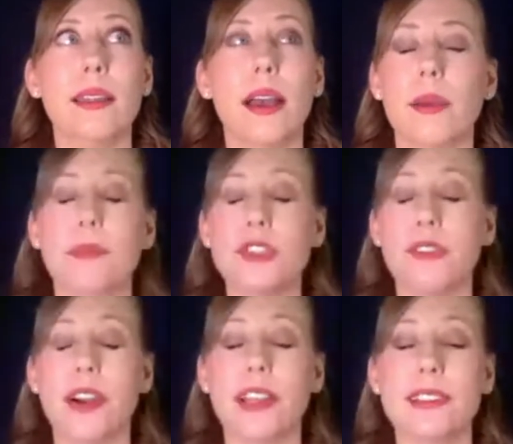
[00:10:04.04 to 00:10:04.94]

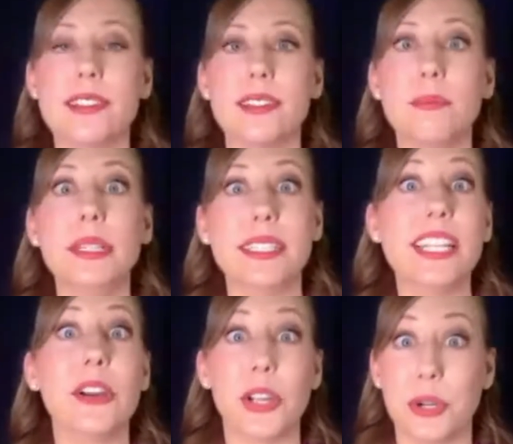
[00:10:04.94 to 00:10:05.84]
Javon's
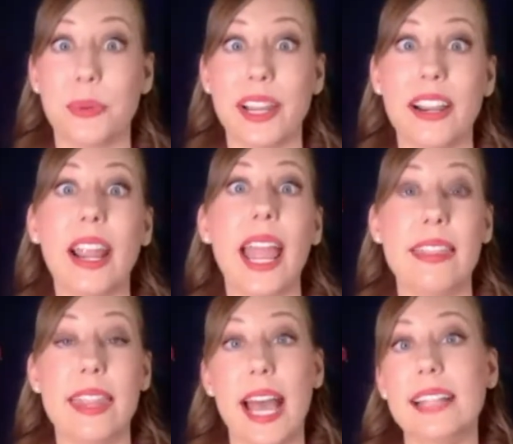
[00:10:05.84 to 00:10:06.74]
military career
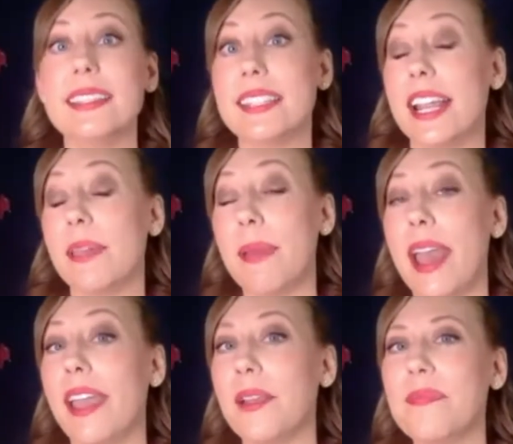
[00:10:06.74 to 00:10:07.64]
and that steady
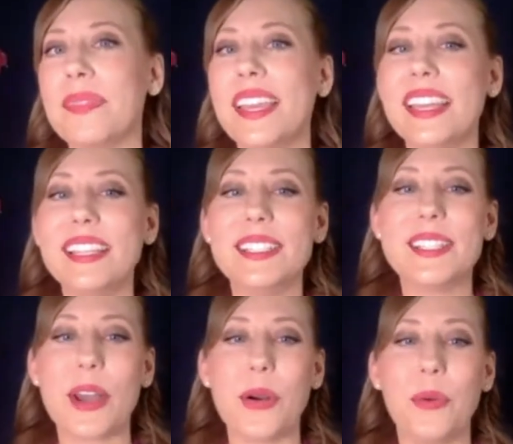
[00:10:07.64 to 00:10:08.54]
pay.
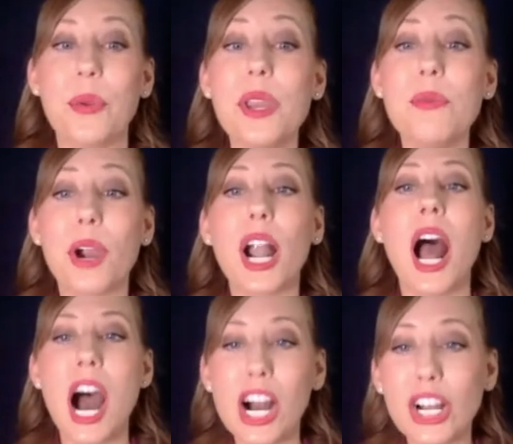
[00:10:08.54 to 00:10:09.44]
So we were
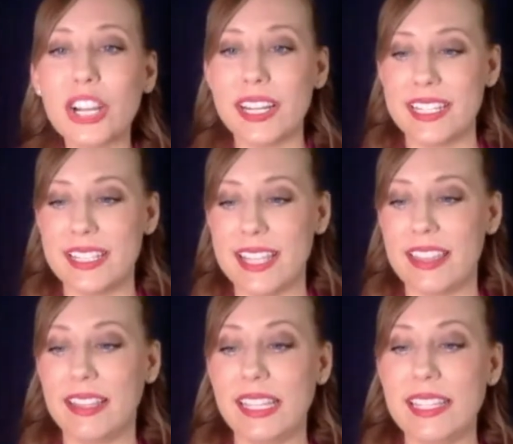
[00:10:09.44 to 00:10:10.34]
hungry, to say
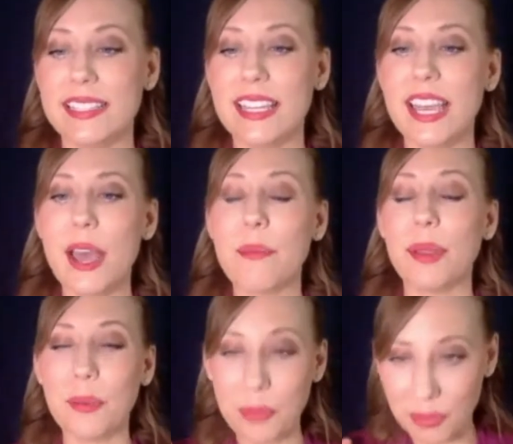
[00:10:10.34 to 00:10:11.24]
the least.
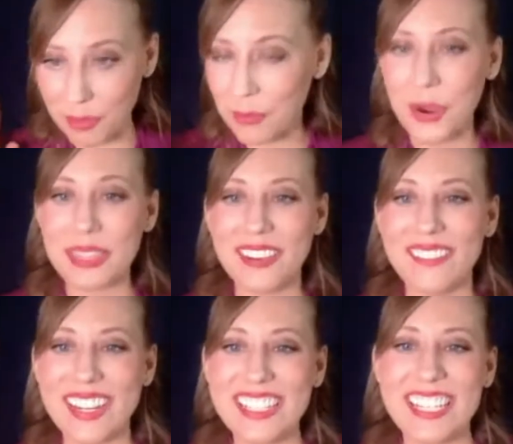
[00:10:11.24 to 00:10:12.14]
But the point that I
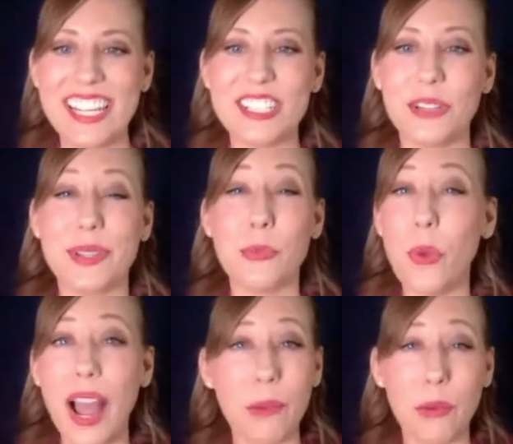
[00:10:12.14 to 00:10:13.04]
wanted to get to was
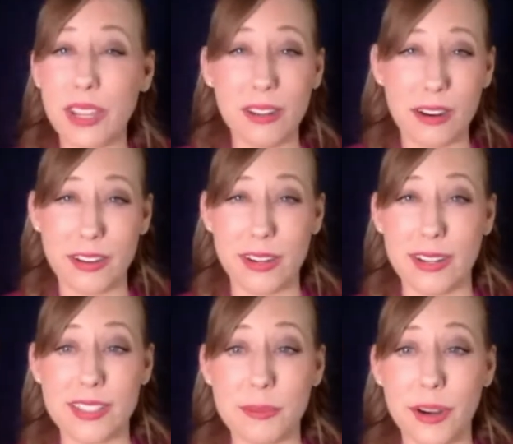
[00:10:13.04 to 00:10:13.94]
why working harder,
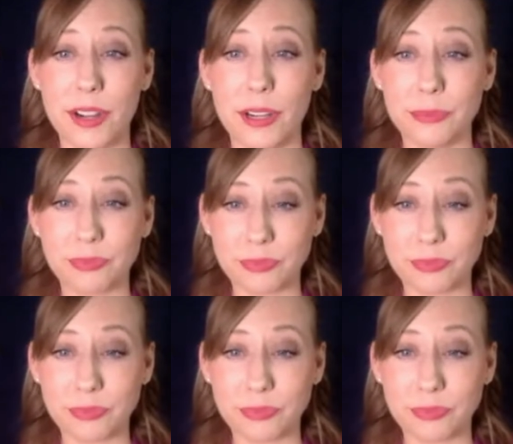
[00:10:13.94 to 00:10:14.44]
not smarter,